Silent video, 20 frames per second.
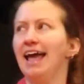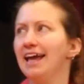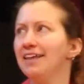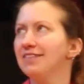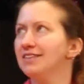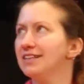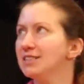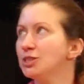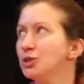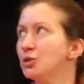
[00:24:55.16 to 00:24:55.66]

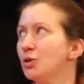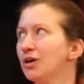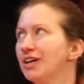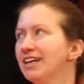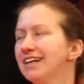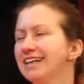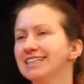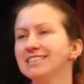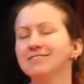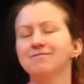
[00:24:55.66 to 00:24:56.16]
And the
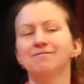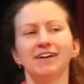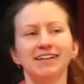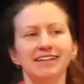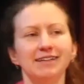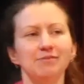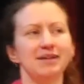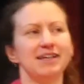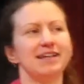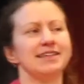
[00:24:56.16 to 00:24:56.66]
story, it's
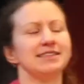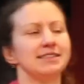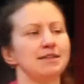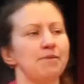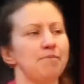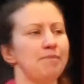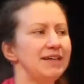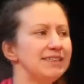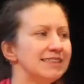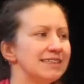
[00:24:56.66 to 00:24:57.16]
funny because
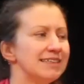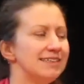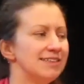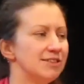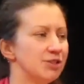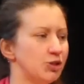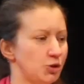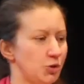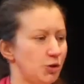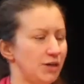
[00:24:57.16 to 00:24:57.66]
basically
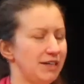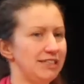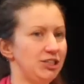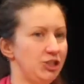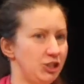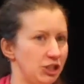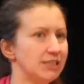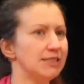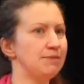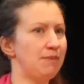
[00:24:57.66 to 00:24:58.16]
the story
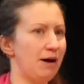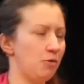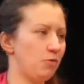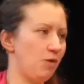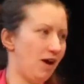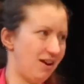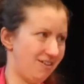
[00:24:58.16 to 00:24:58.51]
is just about